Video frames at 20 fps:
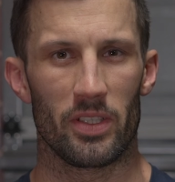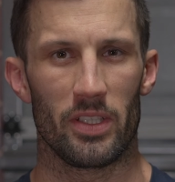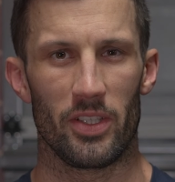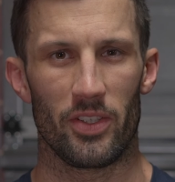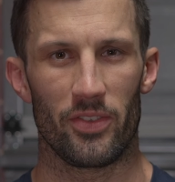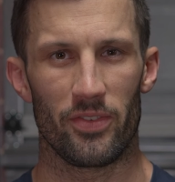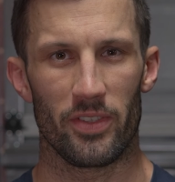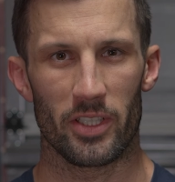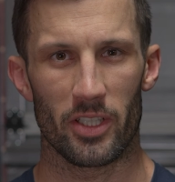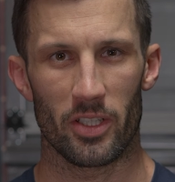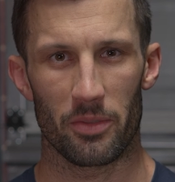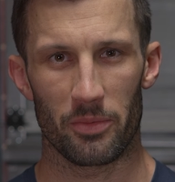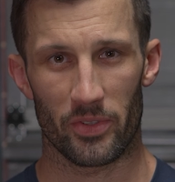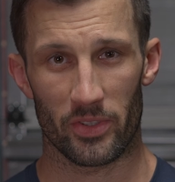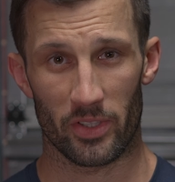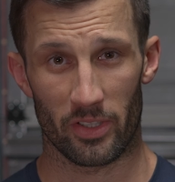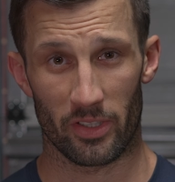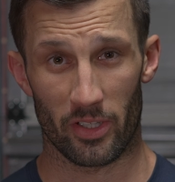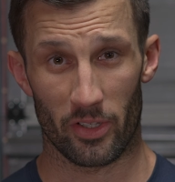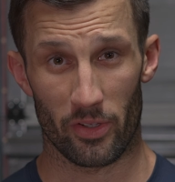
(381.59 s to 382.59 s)
In this video, I'm just
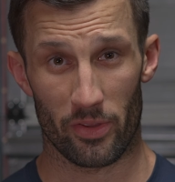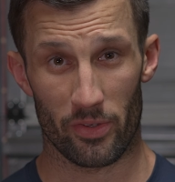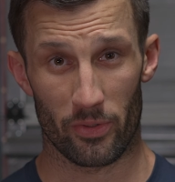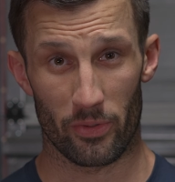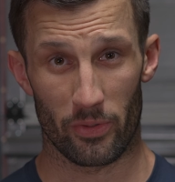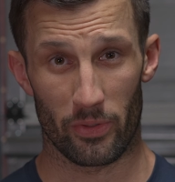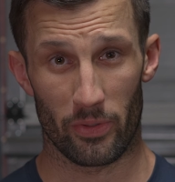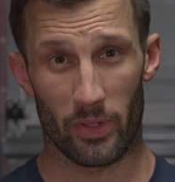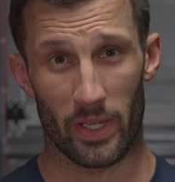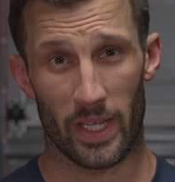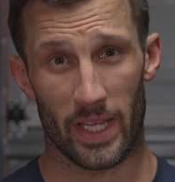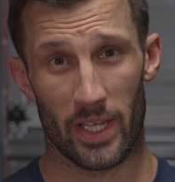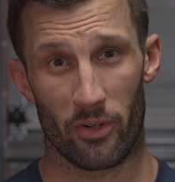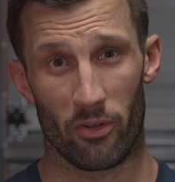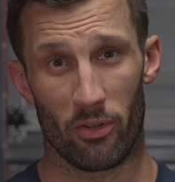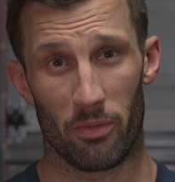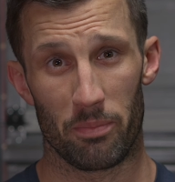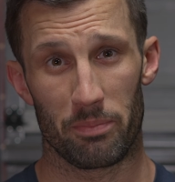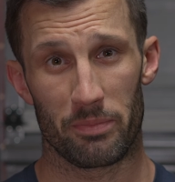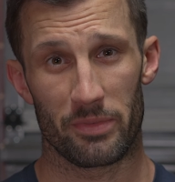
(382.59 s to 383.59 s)
going to go through how
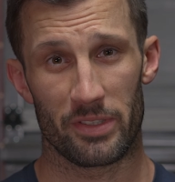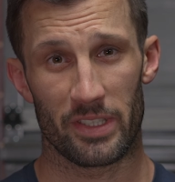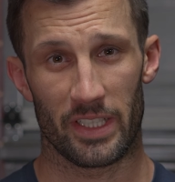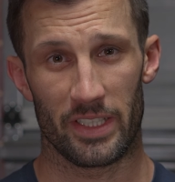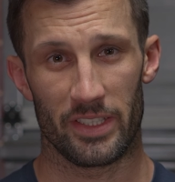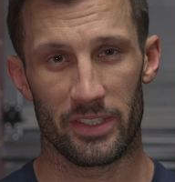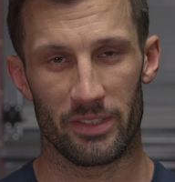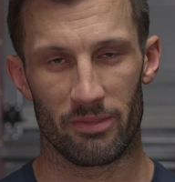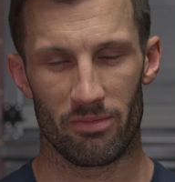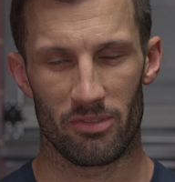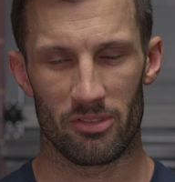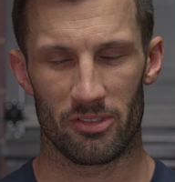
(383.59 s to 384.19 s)
to change.